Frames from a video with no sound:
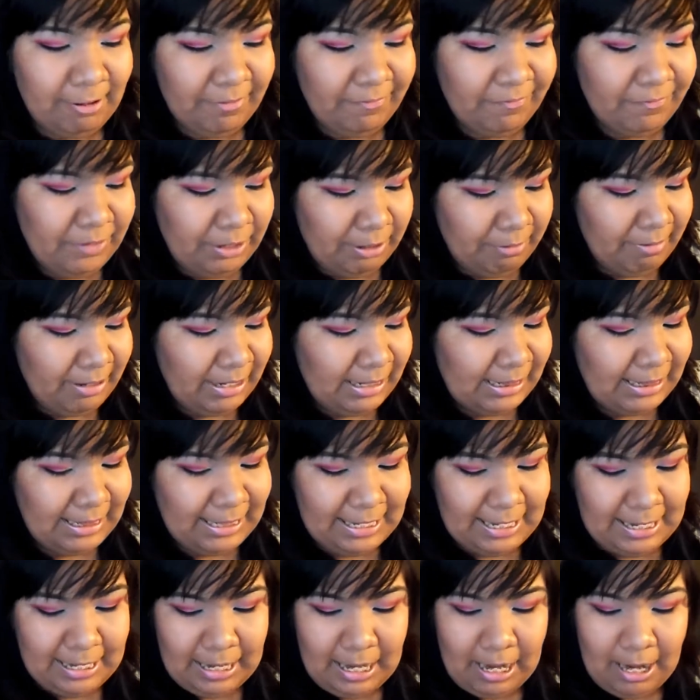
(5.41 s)
reviewing
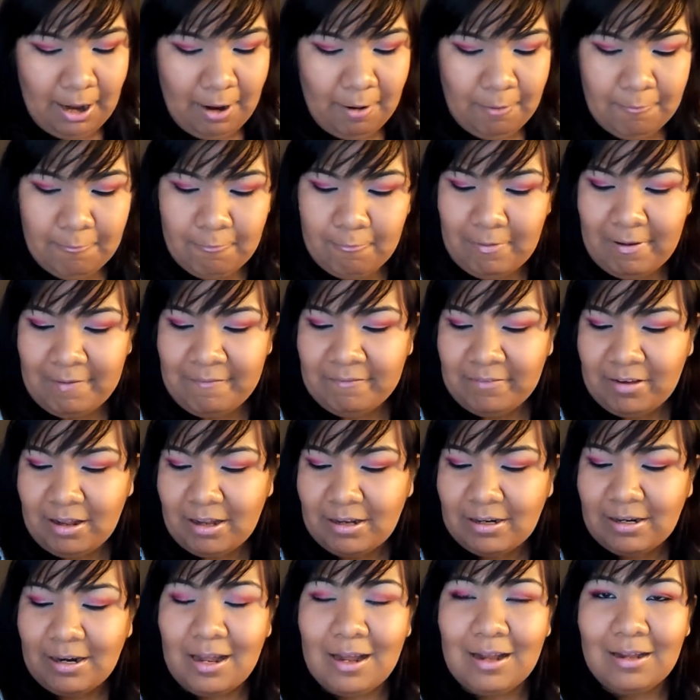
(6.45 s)
the
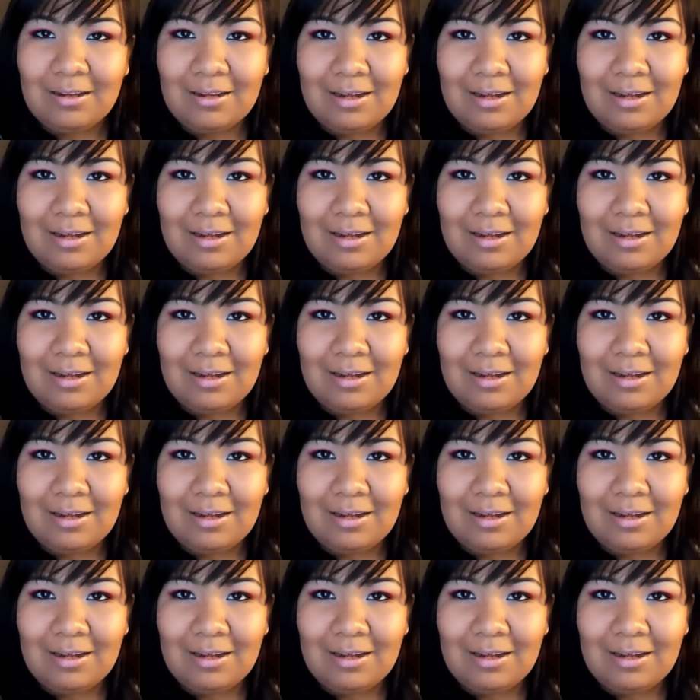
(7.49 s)
Revlon